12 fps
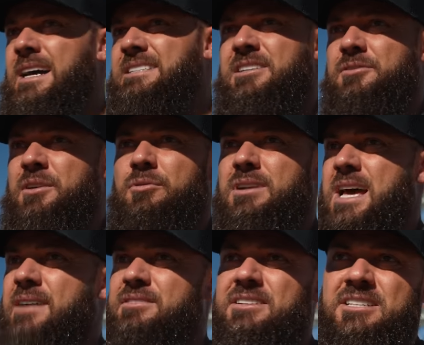I still think we're gonna
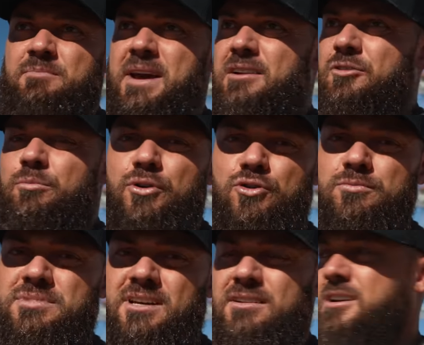have to dismantle the booms on a